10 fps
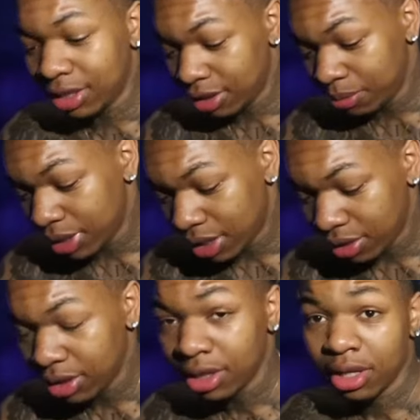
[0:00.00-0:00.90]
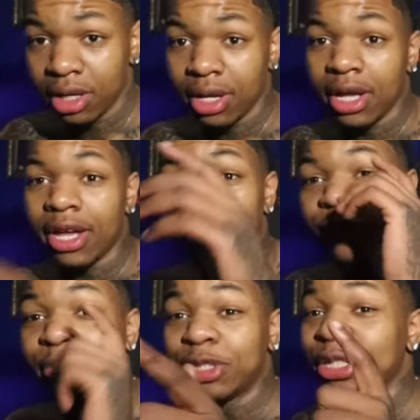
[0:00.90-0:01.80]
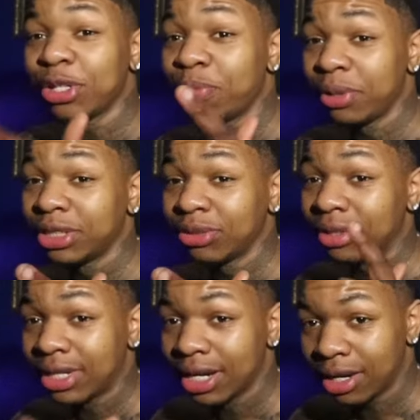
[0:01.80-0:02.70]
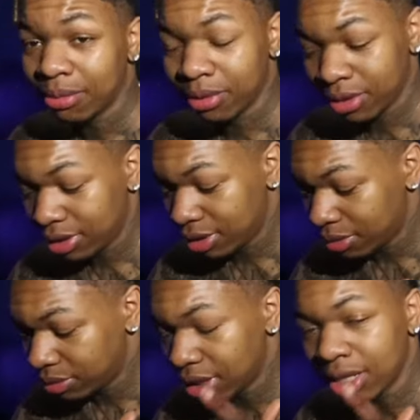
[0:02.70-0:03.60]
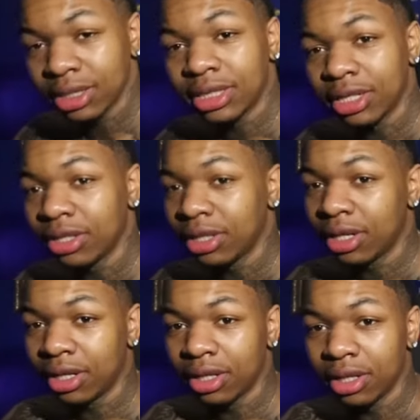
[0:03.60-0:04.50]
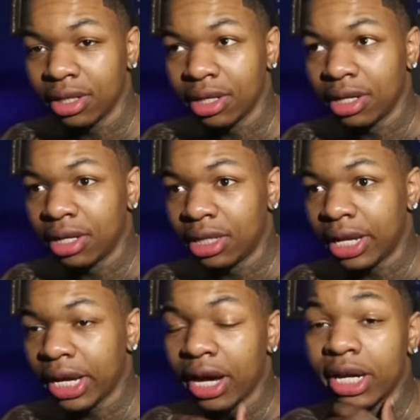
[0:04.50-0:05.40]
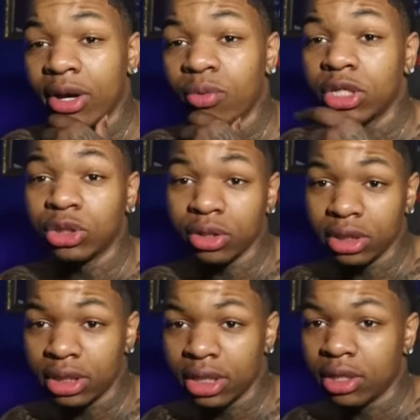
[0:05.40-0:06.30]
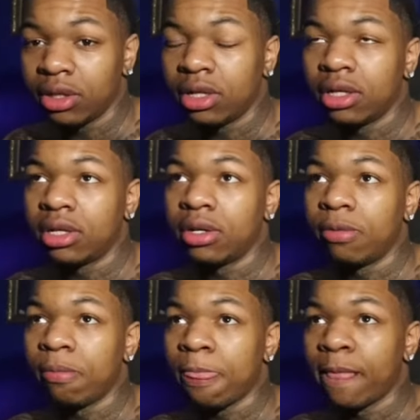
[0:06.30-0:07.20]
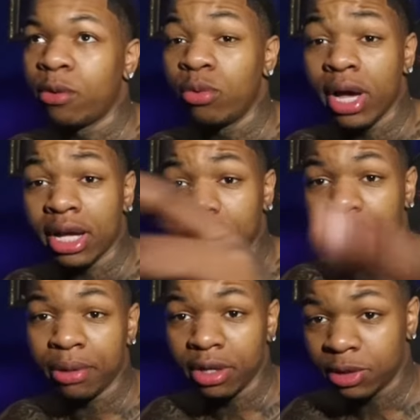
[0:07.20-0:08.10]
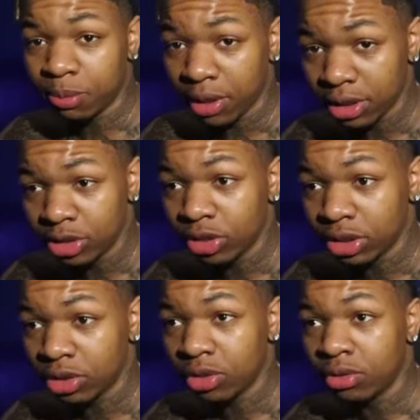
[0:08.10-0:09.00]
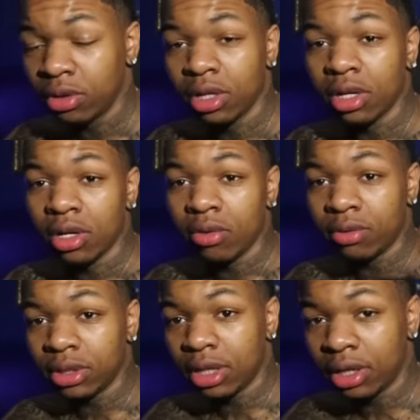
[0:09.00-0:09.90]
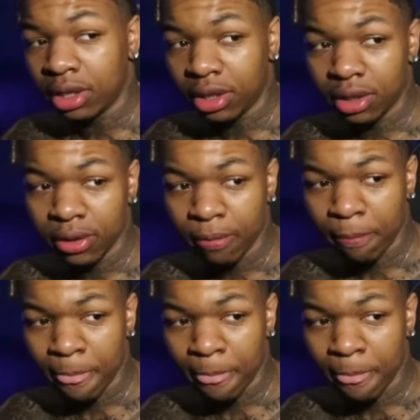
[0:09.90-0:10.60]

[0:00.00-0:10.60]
and hear me out. If we took your picture on the camera, I'm trying to tell y'all, like how that one shorty did, who had the pink sparkly dress on with the